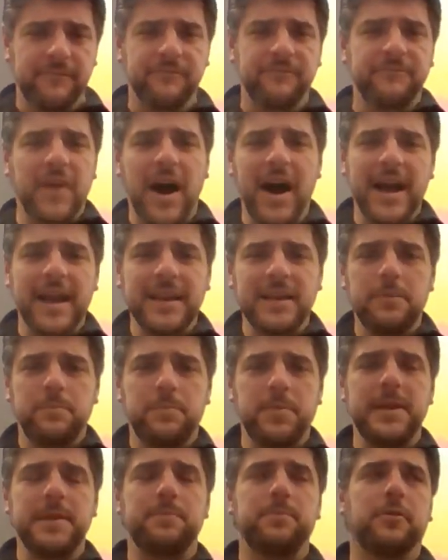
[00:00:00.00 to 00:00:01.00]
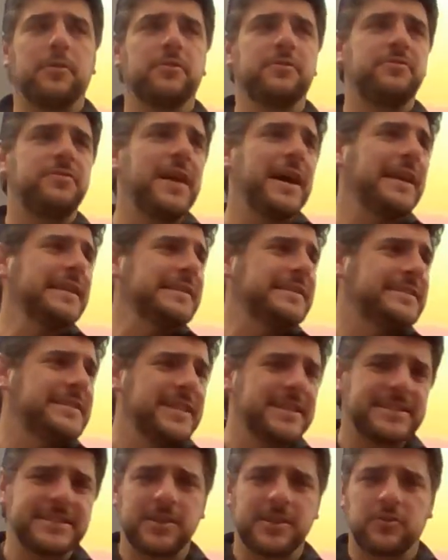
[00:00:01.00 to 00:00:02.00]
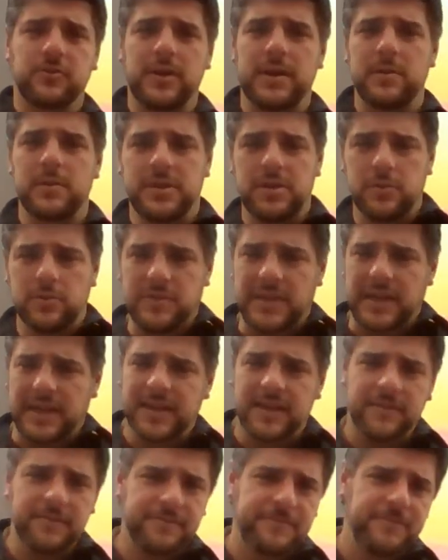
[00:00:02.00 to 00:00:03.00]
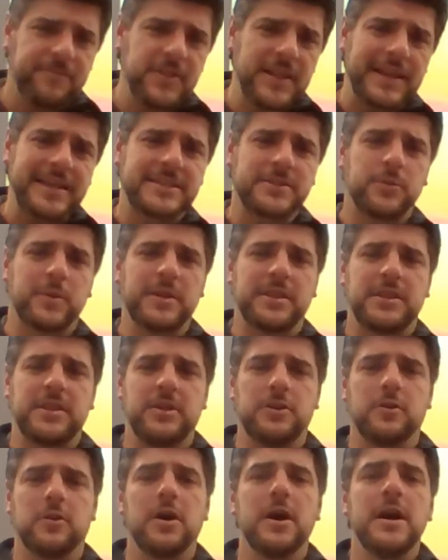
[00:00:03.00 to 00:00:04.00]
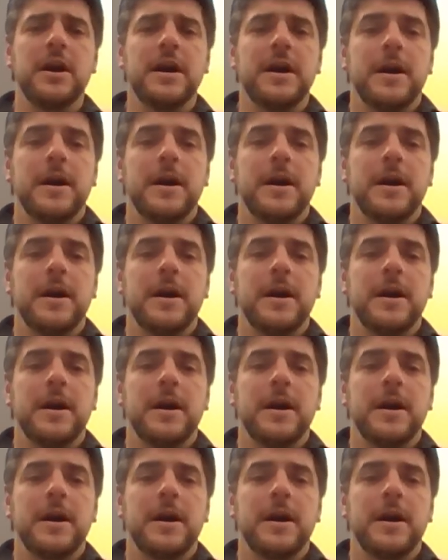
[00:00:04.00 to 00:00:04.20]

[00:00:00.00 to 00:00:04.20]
Find people that disagree with you, that conflict with you,